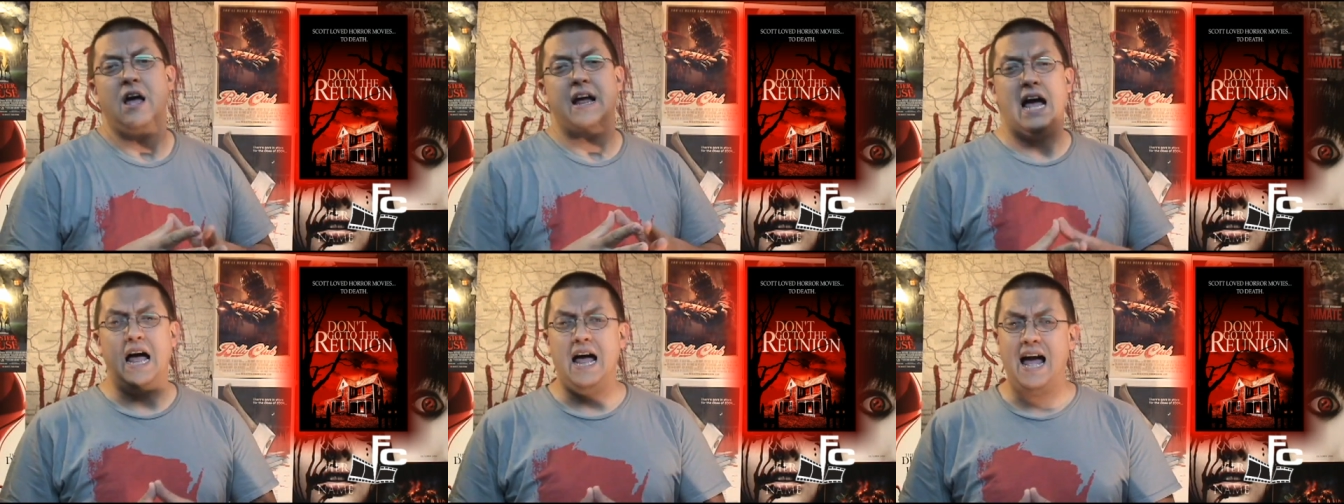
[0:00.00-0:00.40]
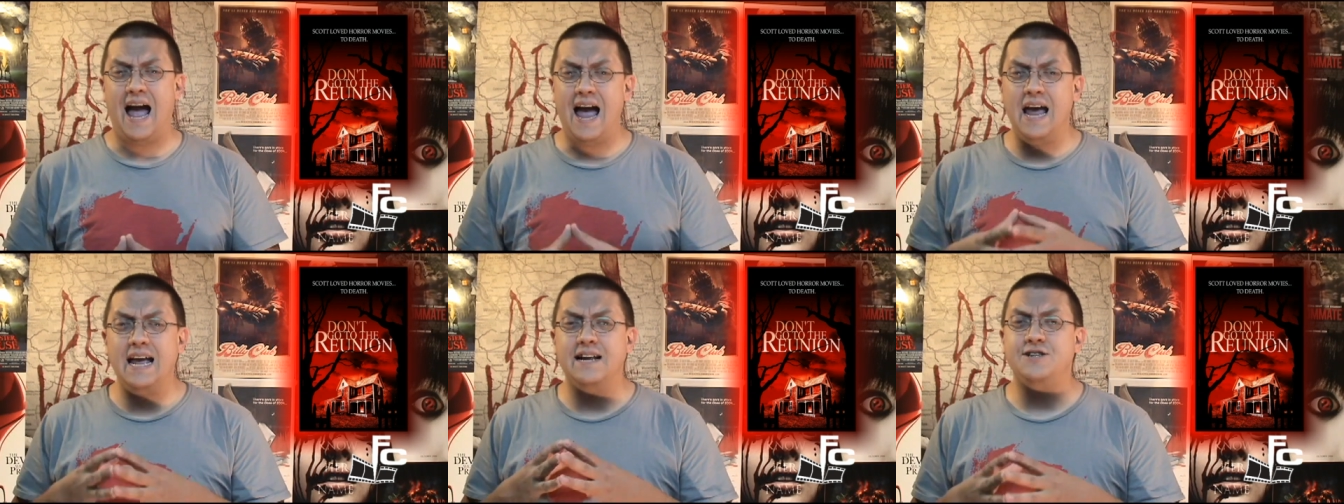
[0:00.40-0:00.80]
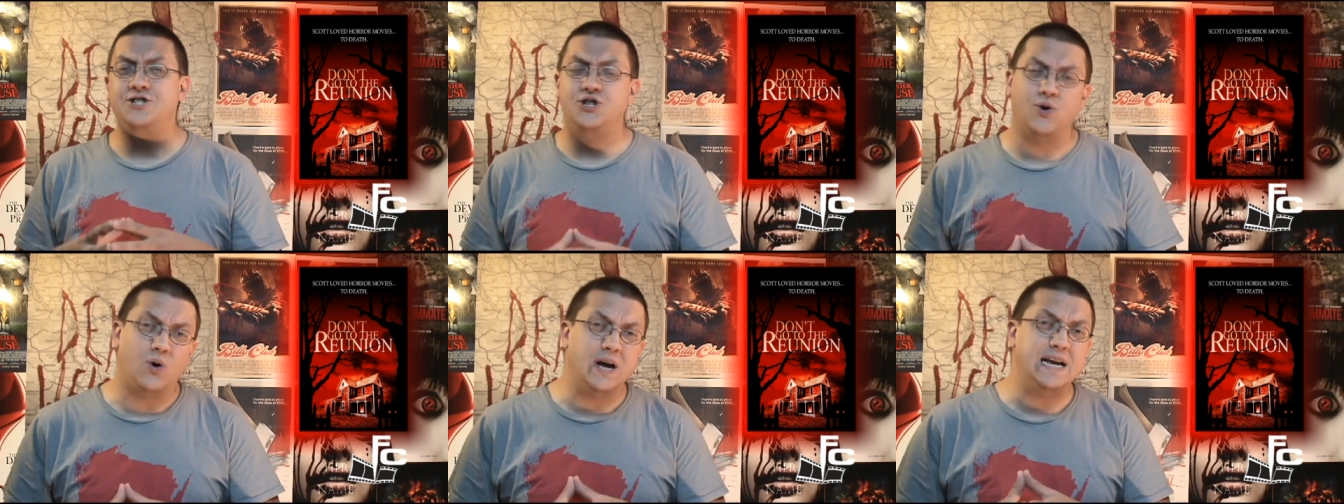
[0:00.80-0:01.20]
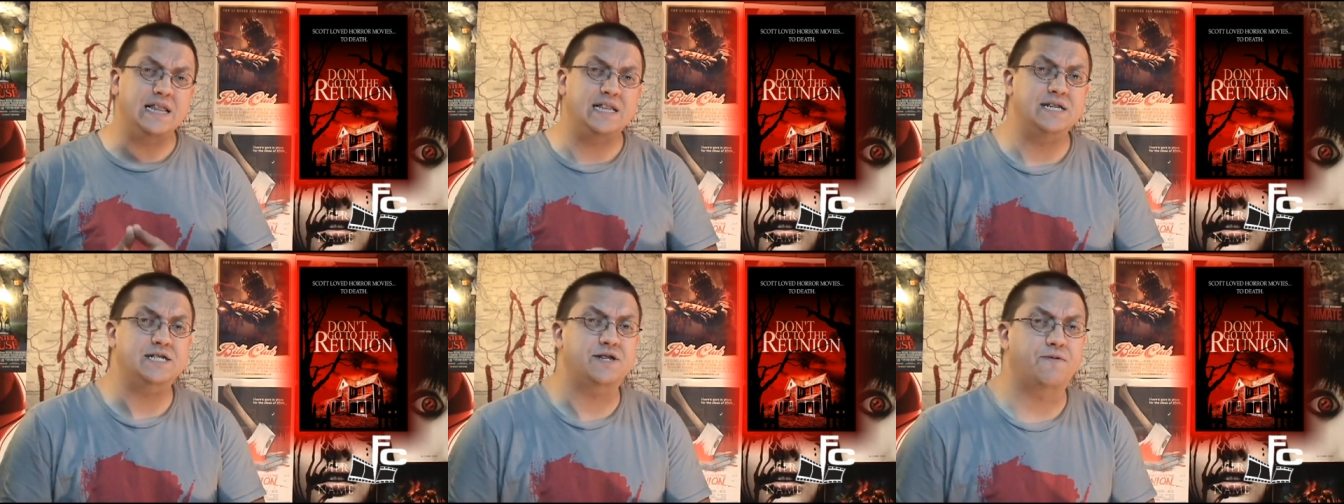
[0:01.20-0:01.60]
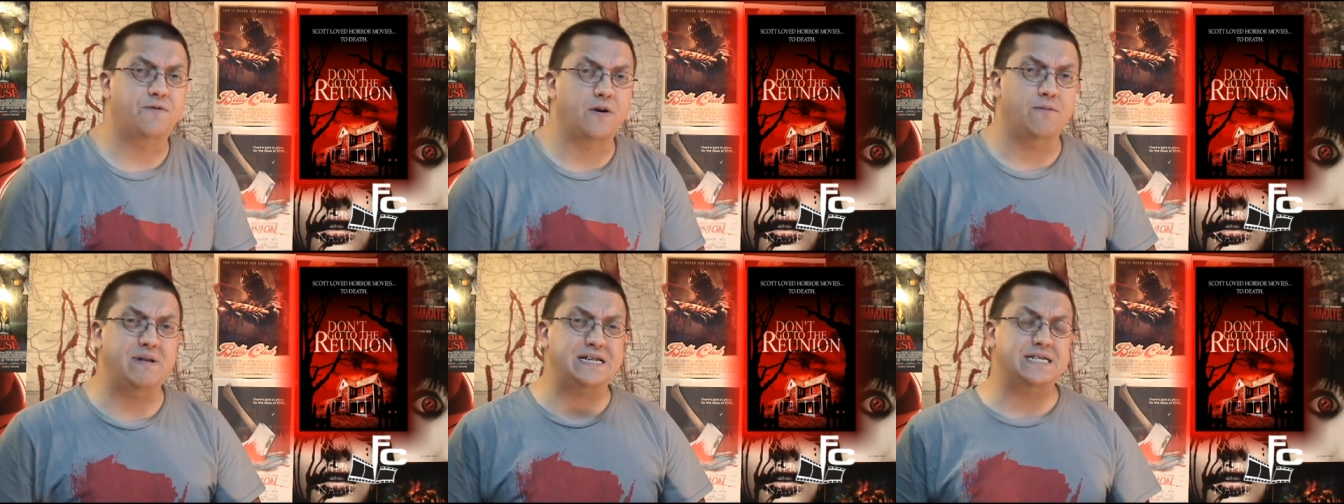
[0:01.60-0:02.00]
Uh, I enjoyed this
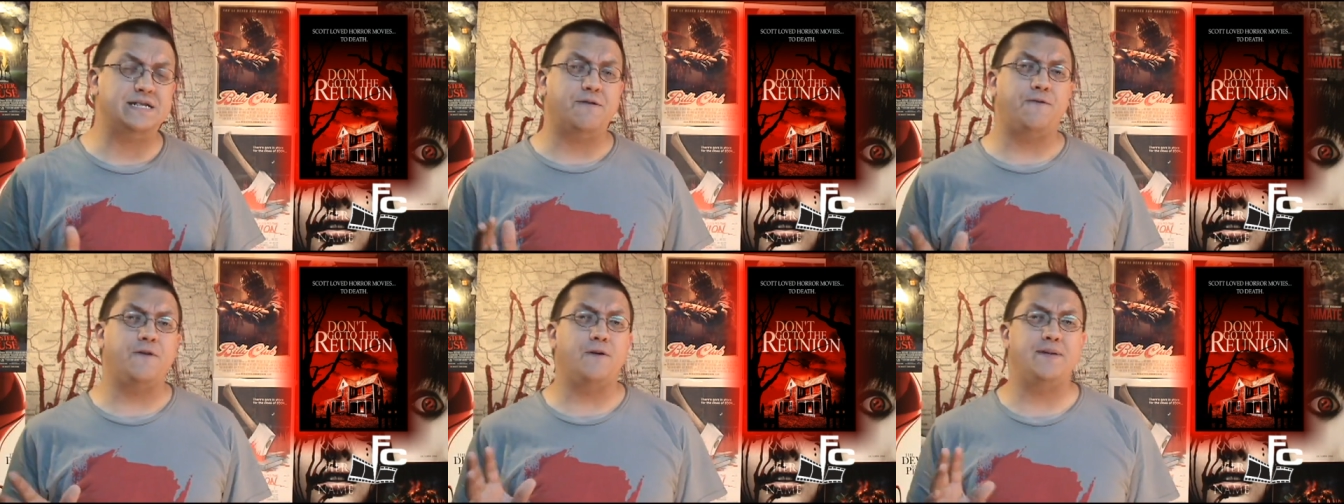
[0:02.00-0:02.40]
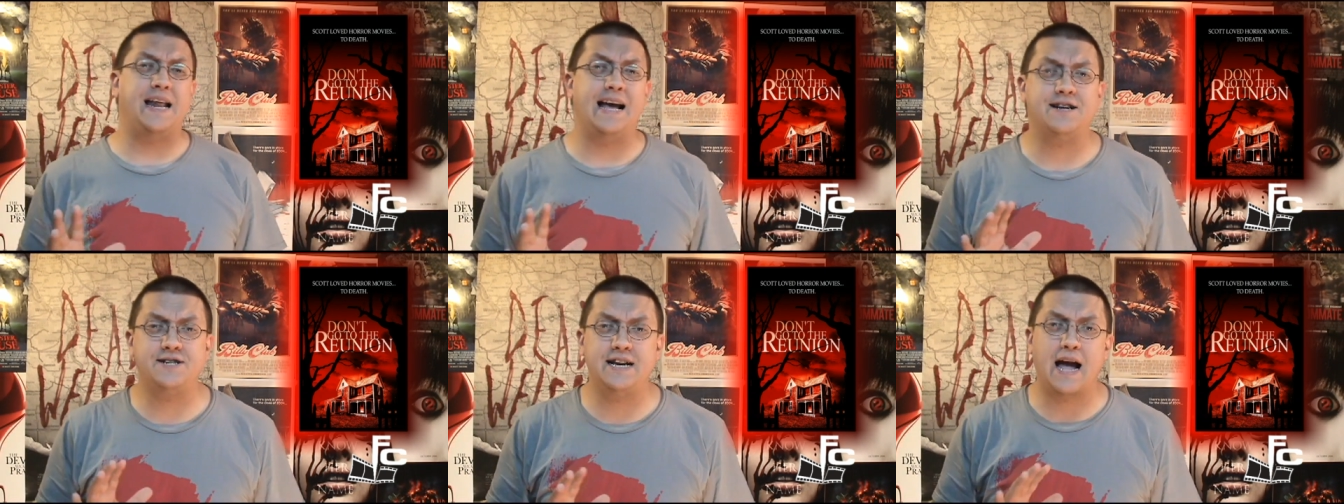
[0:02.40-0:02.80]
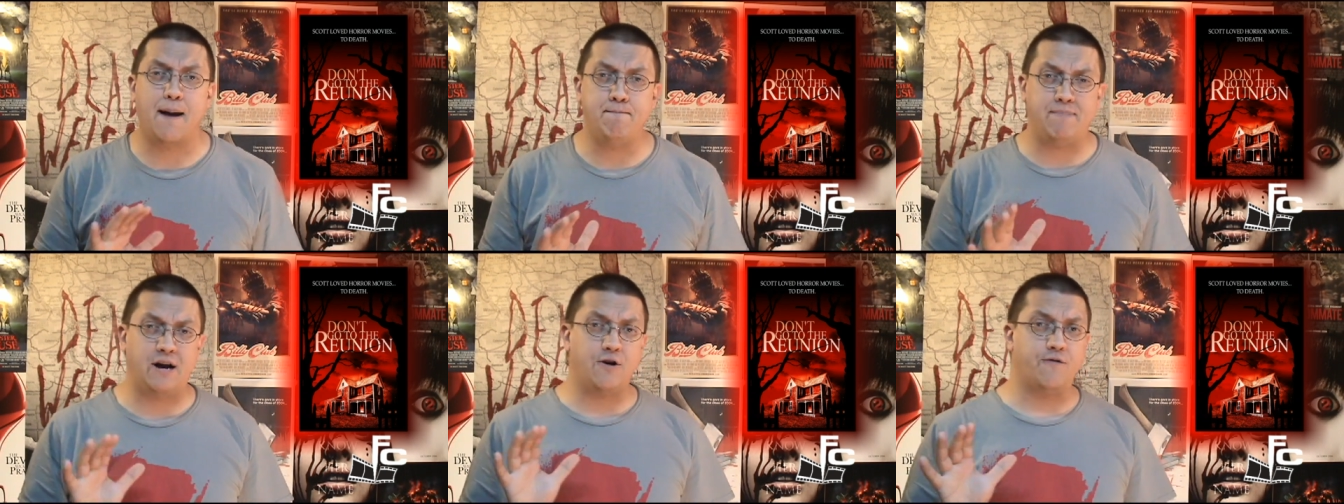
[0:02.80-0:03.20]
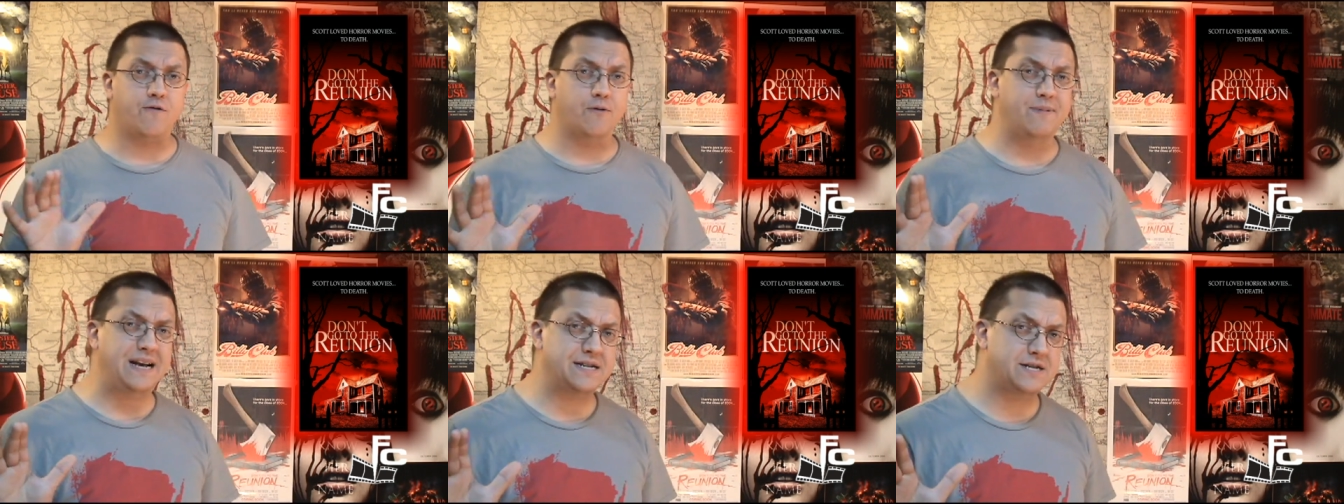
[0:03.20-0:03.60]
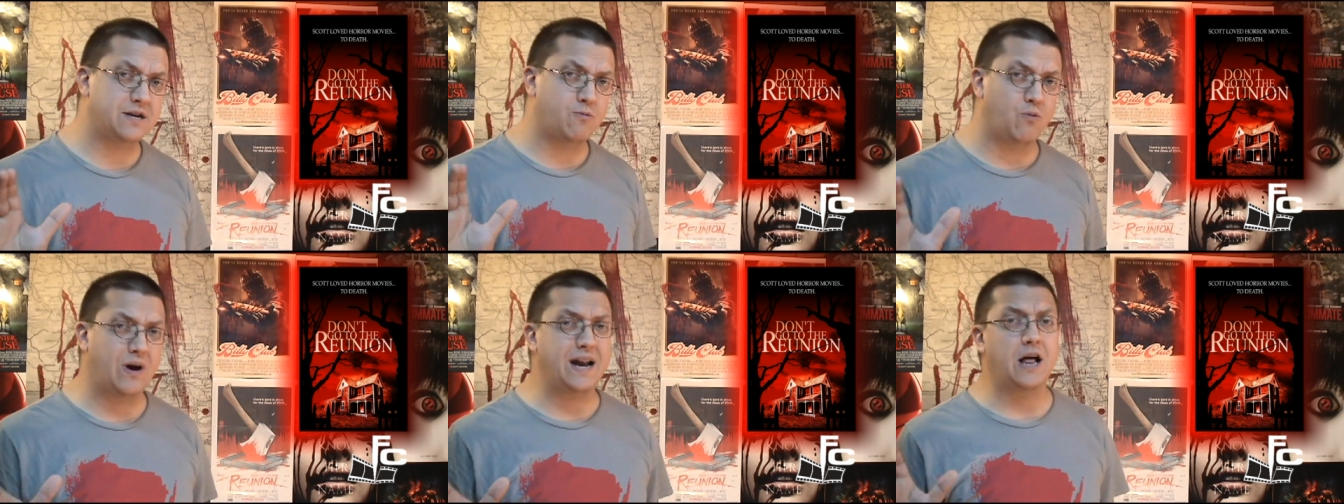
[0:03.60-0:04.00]
film. This is a film that actually got better for me as
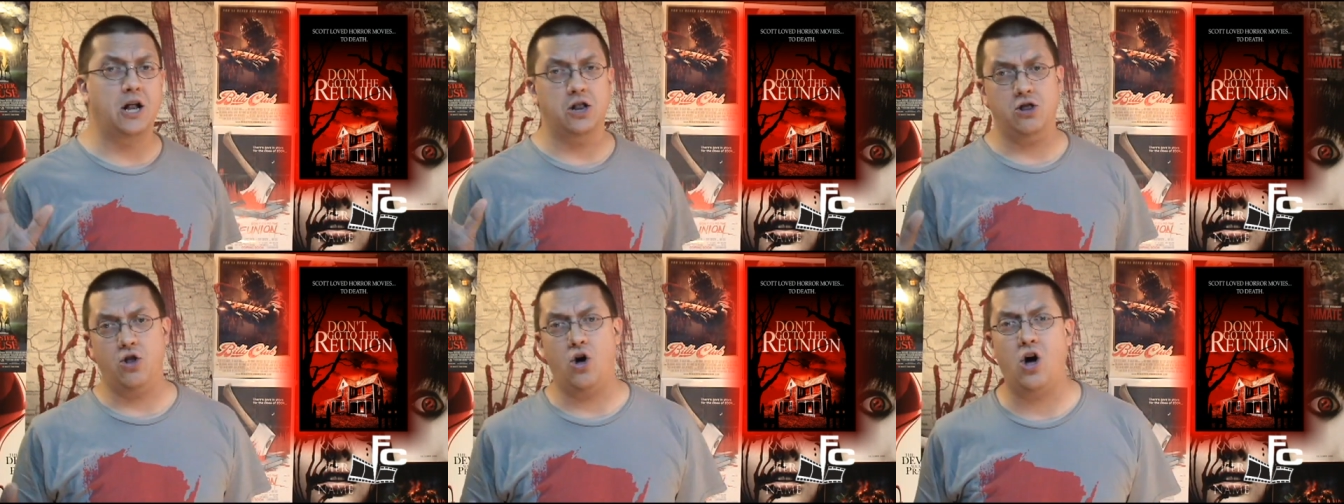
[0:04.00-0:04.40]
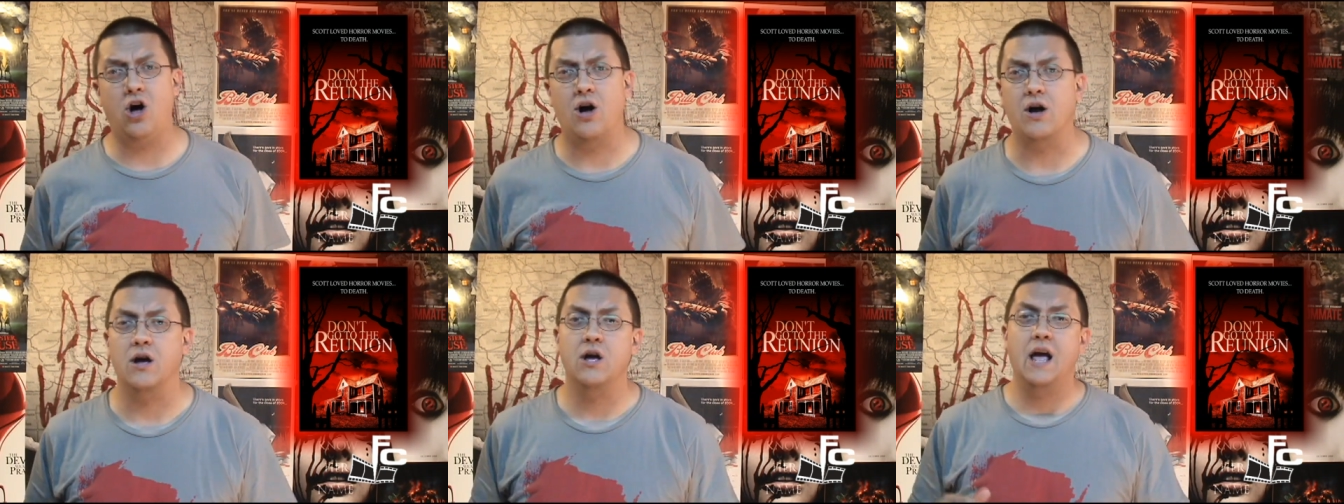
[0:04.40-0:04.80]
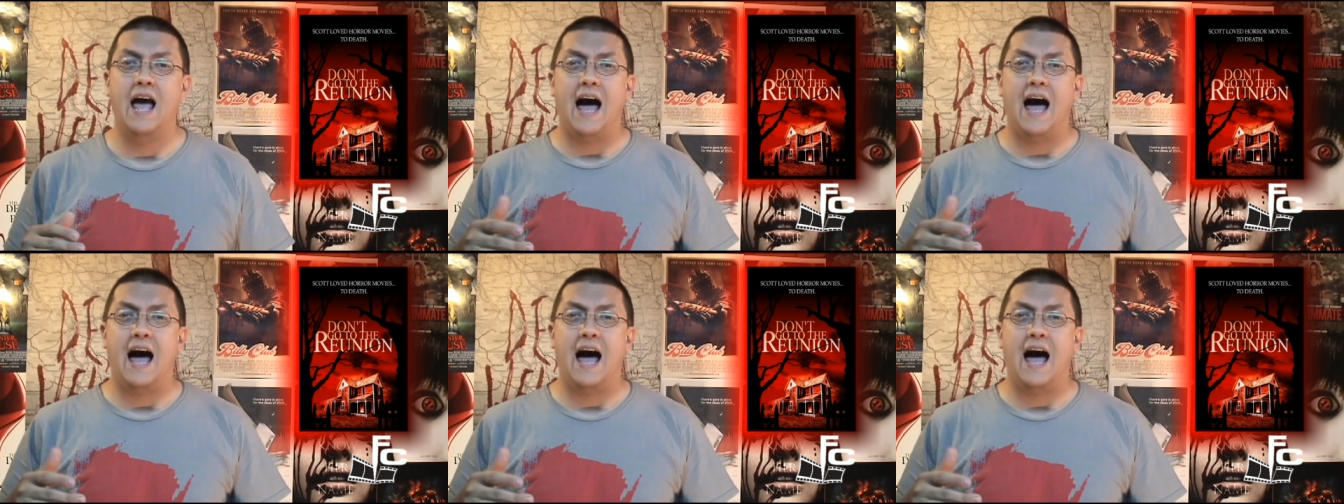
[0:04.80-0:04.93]
it went along.